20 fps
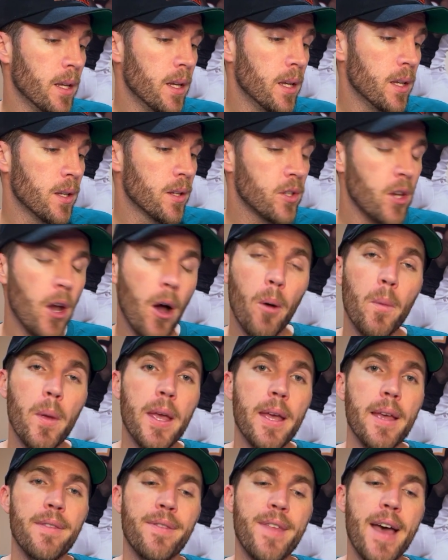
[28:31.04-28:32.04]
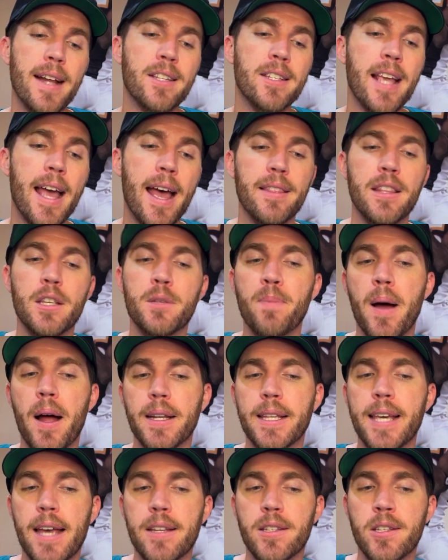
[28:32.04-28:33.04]
So that's that. This
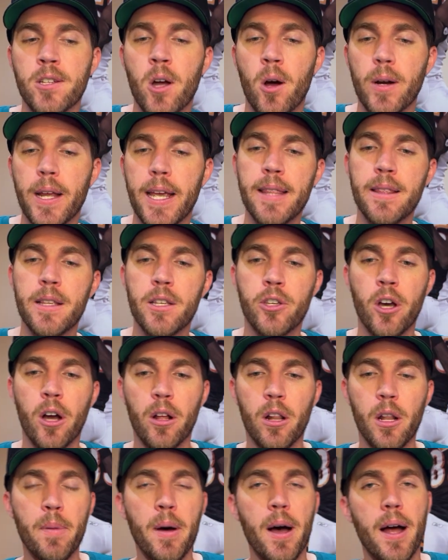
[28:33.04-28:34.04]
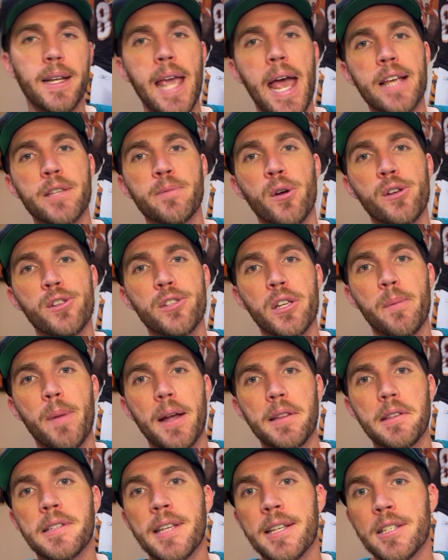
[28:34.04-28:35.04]
podcast is called In the Jungle, a podcast mostly
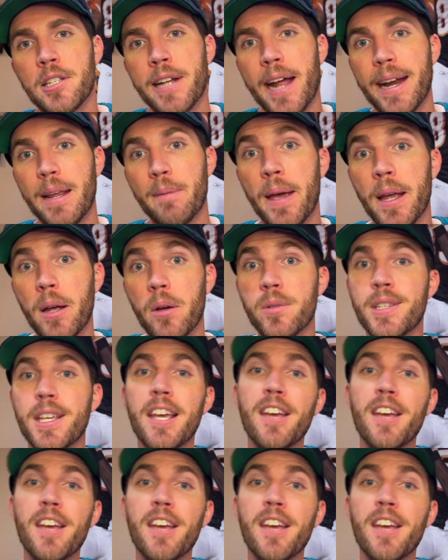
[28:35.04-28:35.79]
about the Cincinnati Bengals.